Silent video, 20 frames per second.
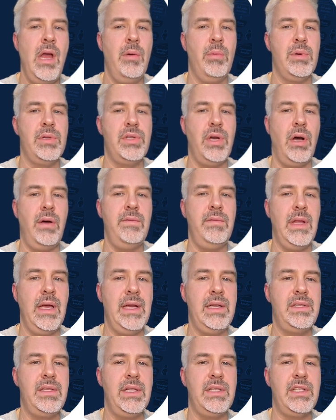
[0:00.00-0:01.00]
Resolve
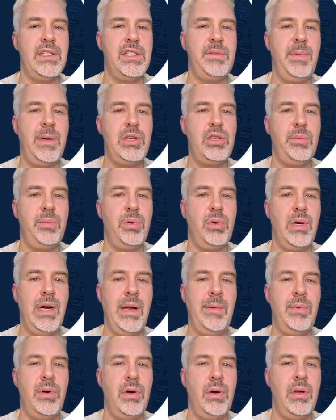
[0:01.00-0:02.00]
links is a special
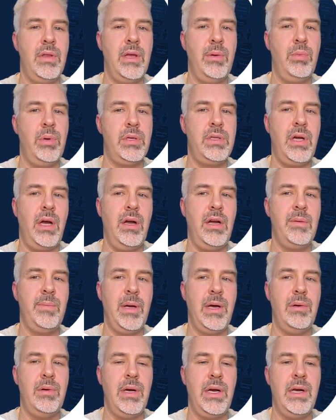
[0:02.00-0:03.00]
parameter that we'll talk
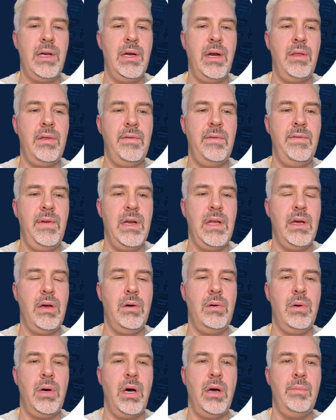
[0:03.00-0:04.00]
about in another
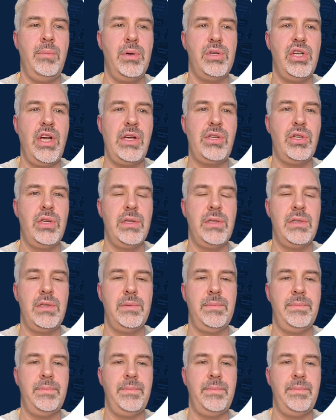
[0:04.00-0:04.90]
video on projections.